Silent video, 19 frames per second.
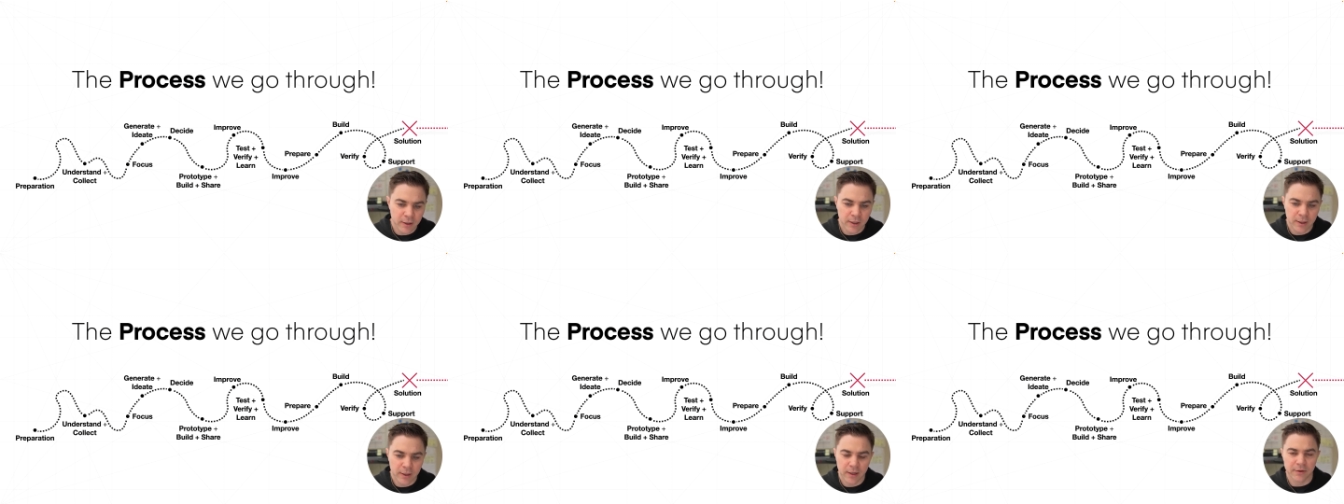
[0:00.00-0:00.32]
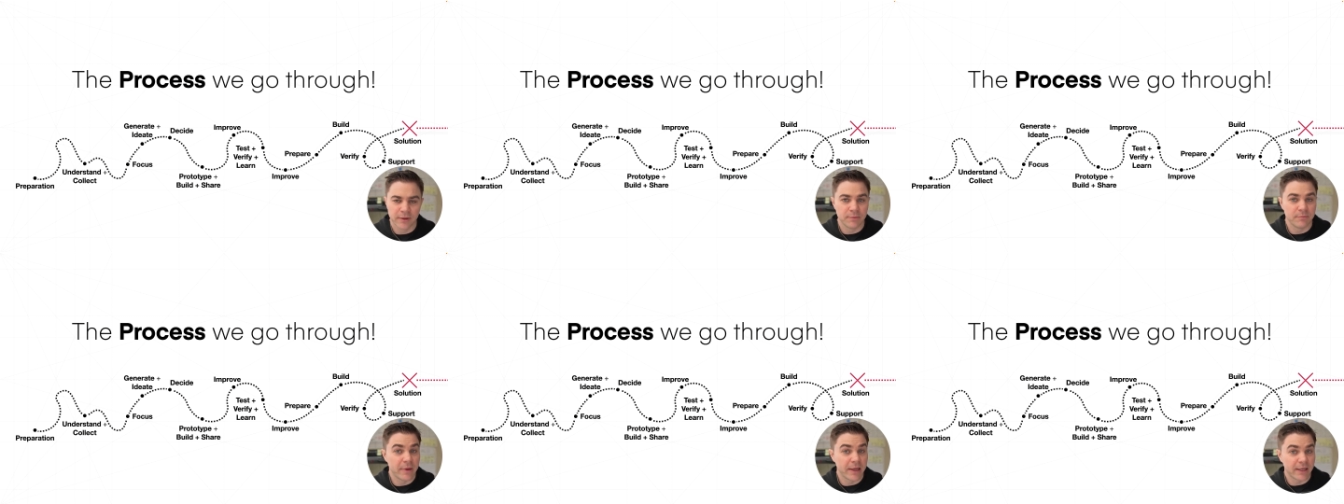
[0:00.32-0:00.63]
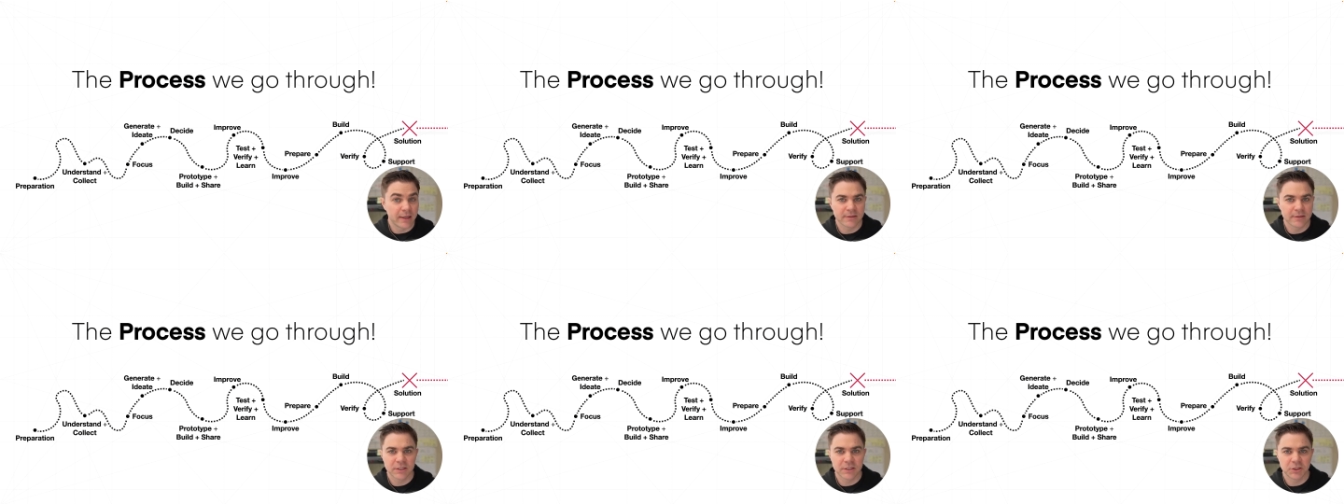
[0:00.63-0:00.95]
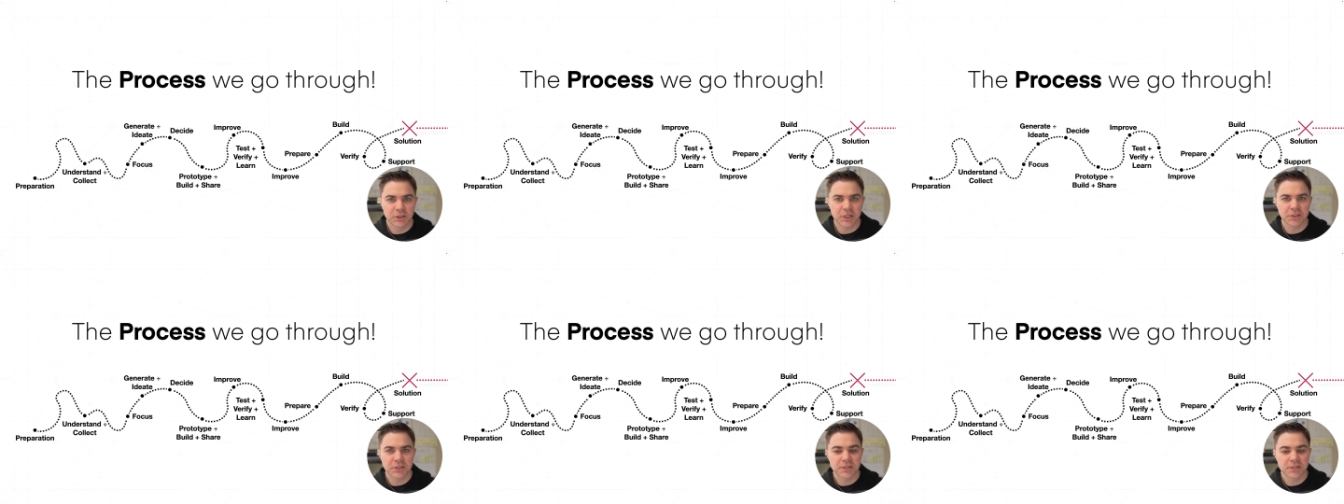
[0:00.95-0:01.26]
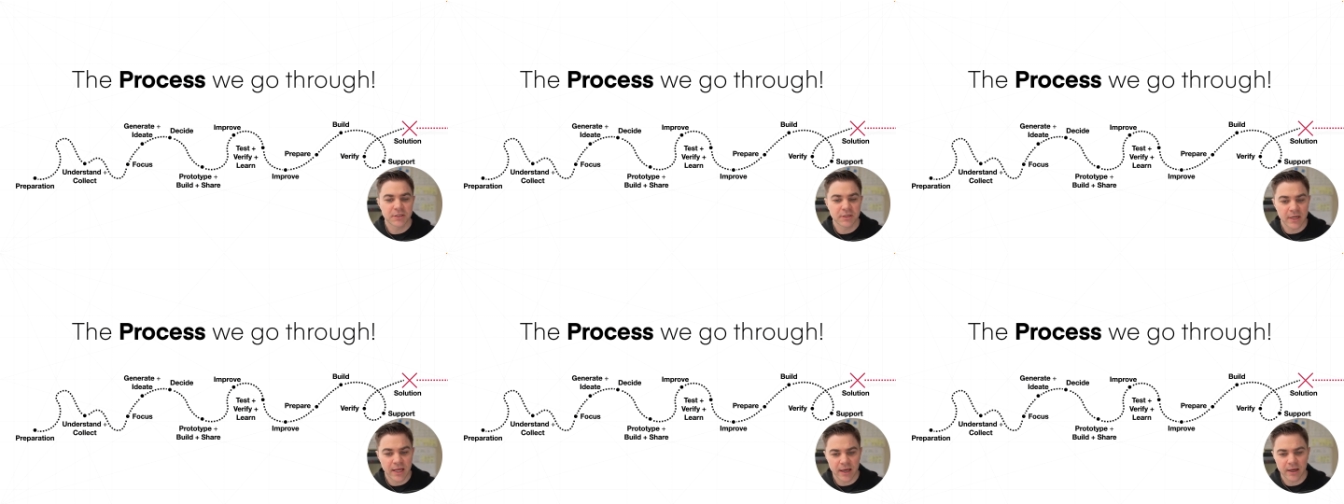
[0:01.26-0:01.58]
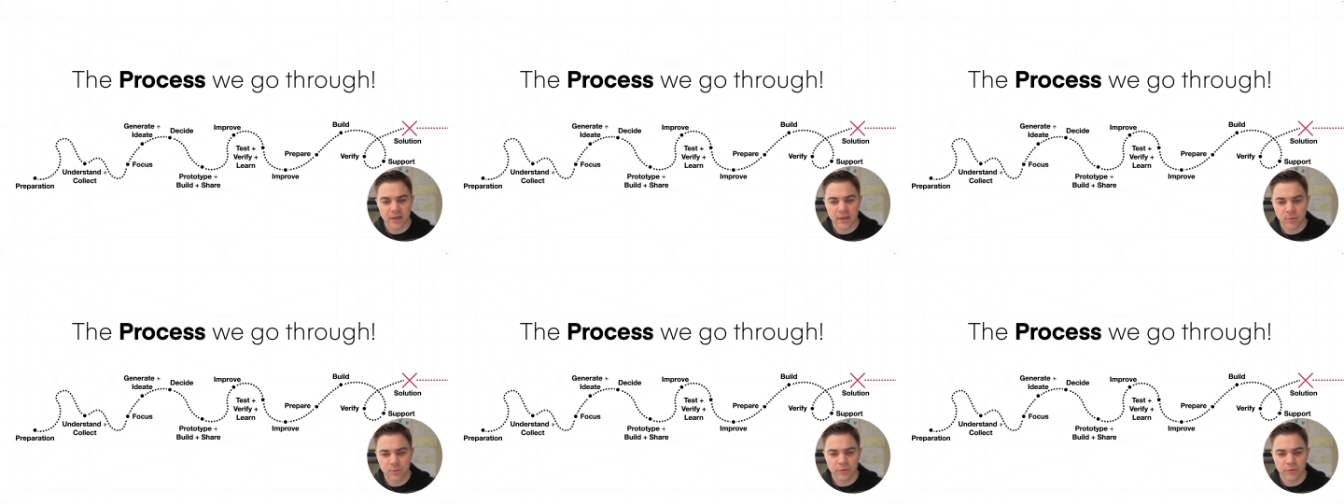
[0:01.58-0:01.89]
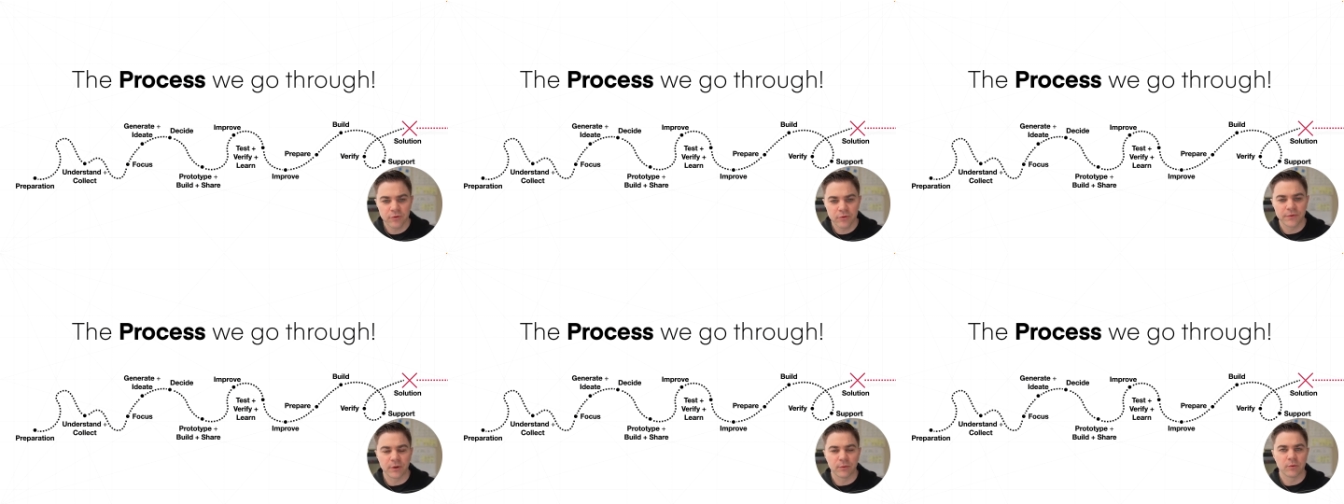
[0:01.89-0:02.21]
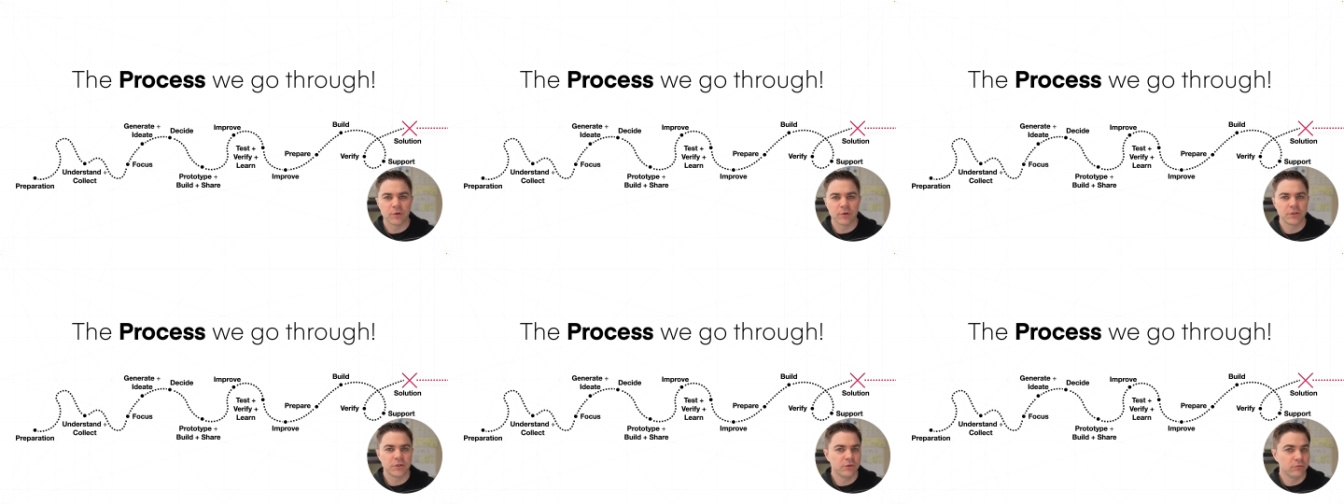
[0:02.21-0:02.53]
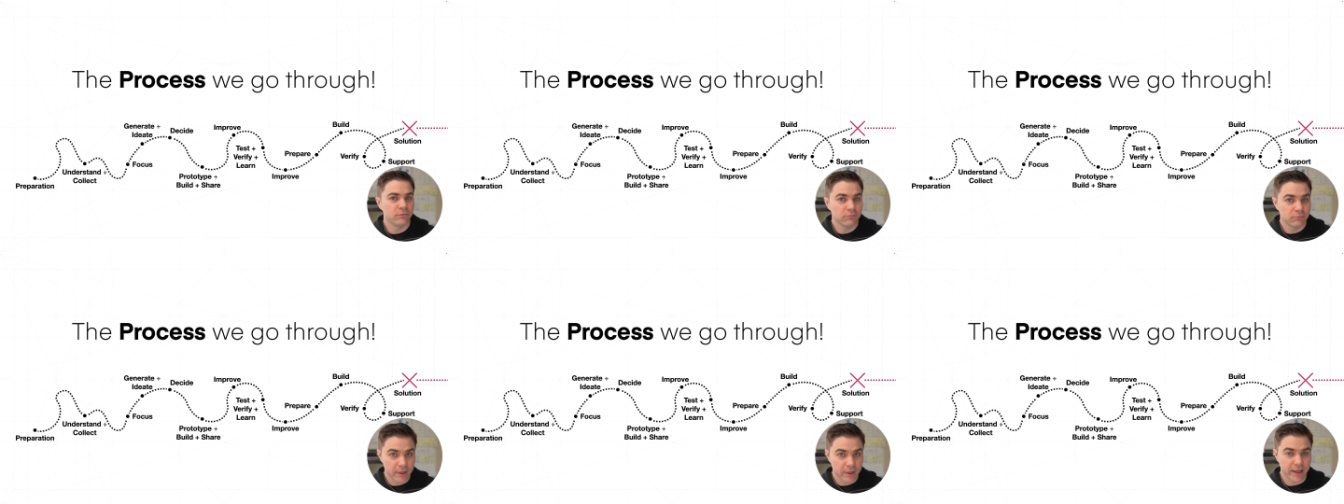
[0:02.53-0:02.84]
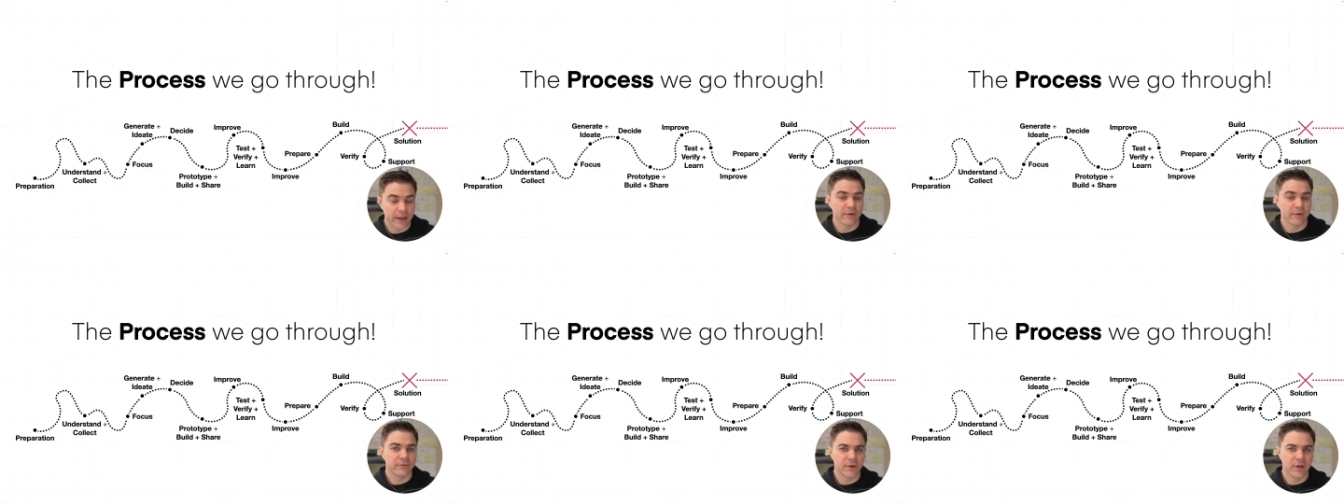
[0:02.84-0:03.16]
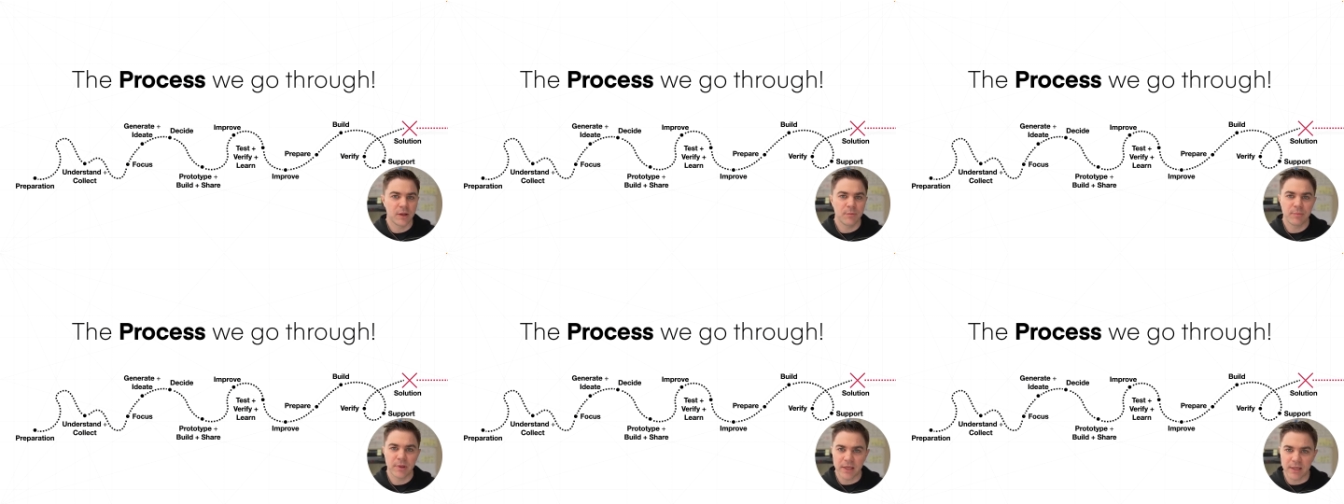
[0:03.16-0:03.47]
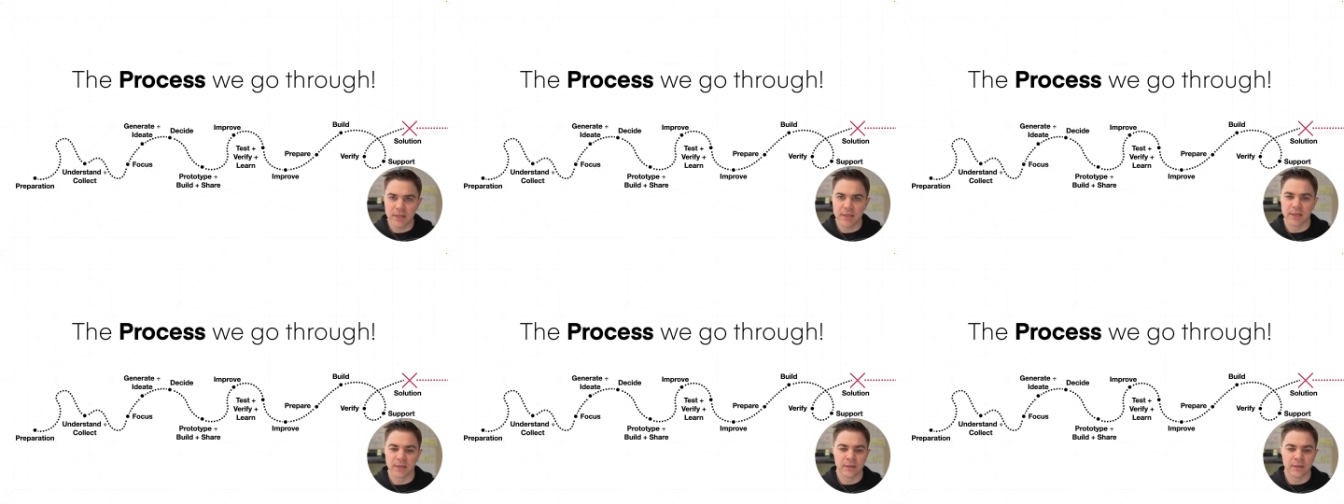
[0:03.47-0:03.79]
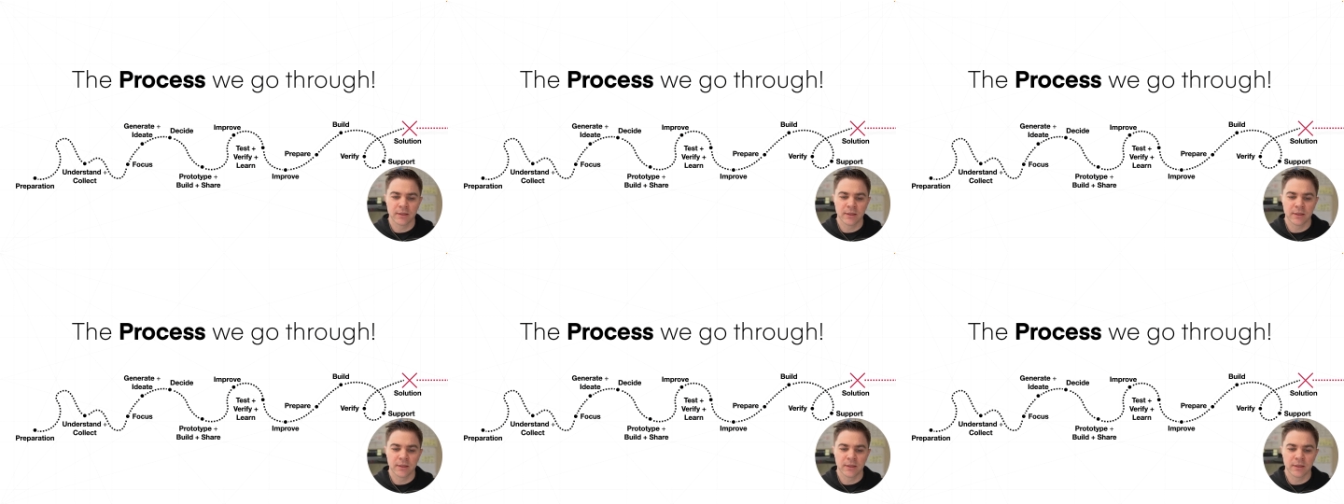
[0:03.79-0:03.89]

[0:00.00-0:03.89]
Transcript: and then making suggestions on how to improve it once you have an opinion.